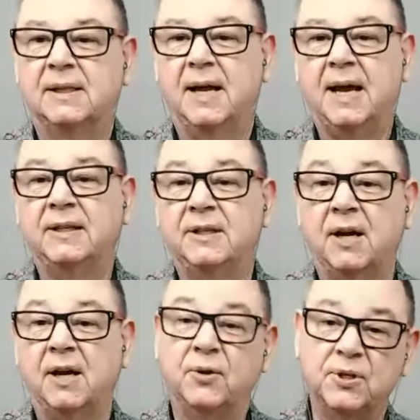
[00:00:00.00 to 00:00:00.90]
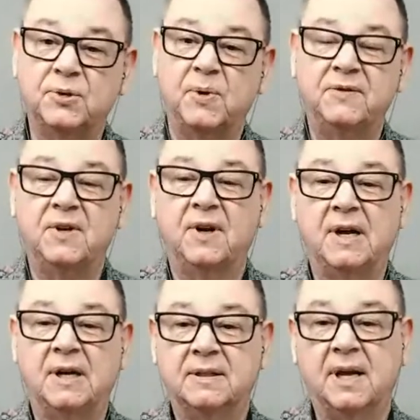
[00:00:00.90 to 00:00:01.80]
And, of course, we've
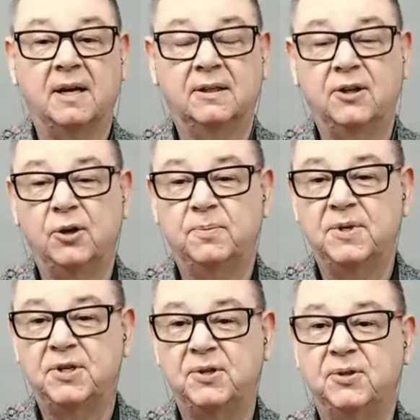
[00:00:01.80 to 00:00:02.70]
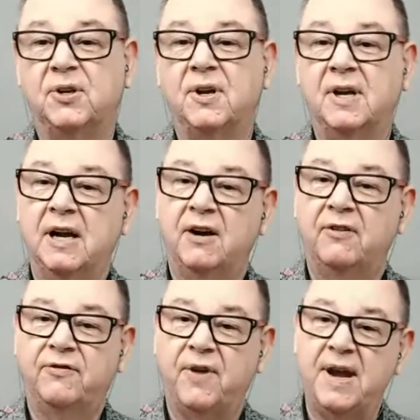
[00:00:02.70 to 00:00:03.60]
got co-producer,
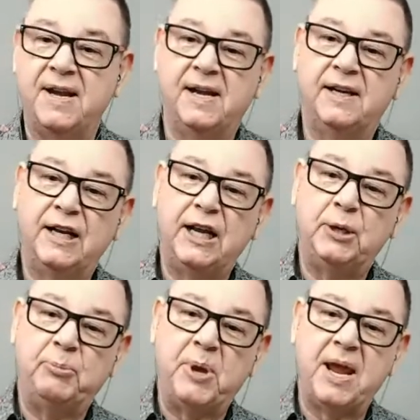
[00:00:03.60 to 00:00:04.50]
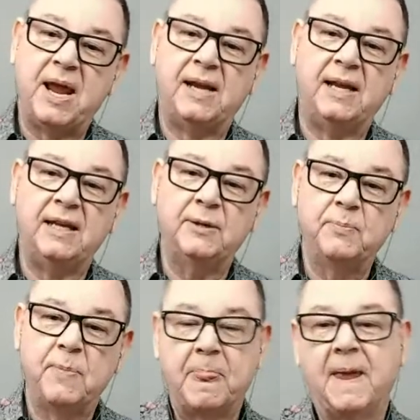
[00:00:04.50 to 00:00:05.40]
friend in need, Penny
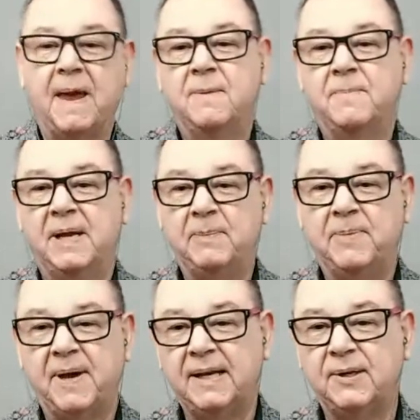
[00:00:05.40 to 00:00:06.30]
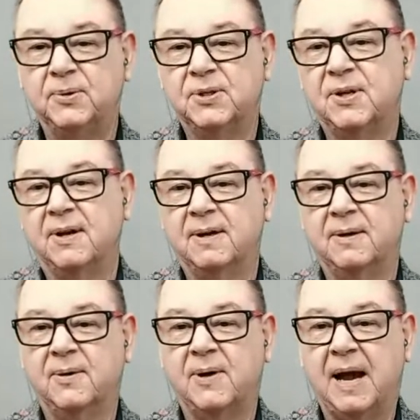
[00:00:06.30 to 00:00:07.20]
Petty, who's going
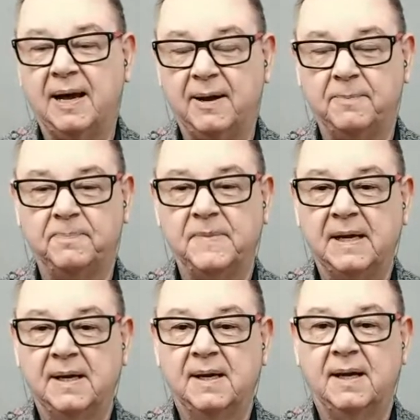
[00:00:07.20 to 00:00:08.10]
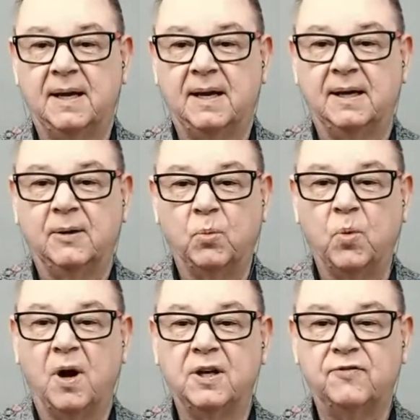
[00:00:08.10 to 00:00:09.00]
to
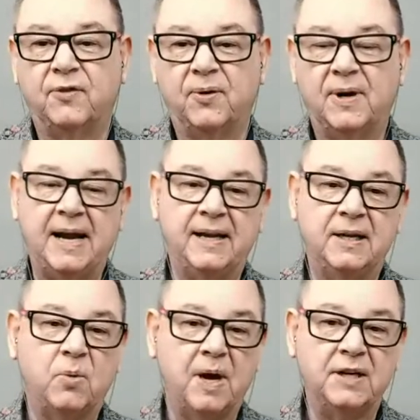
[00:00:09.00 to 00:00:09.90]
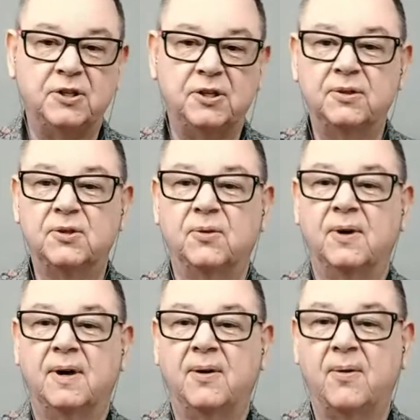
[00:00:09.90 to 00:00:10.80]
watch for any questions
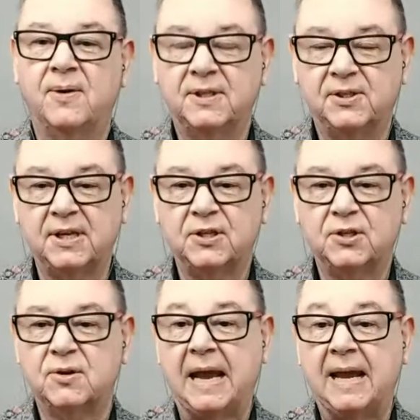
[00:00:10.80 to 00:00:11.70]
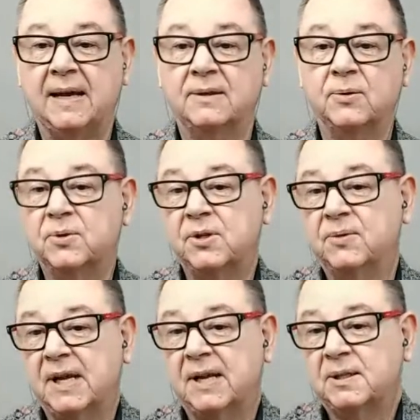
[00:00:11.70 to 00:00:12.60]
or such, and also
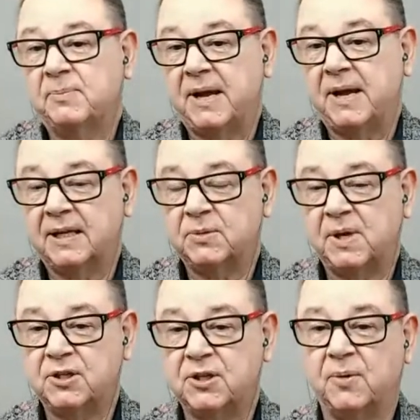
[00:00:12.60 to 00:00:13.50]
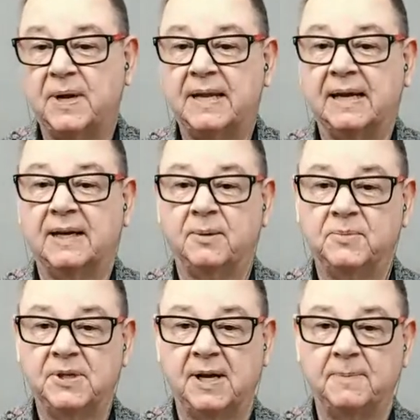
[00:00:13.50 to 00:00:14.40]
tell us about next week's show when that
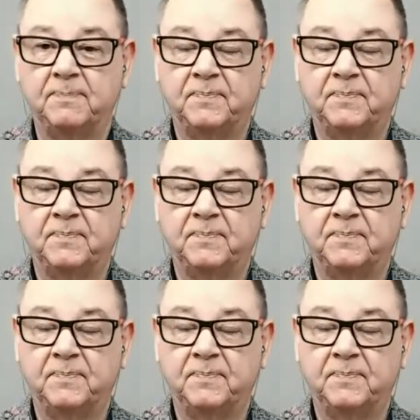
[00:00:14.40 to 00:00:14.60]
comes up.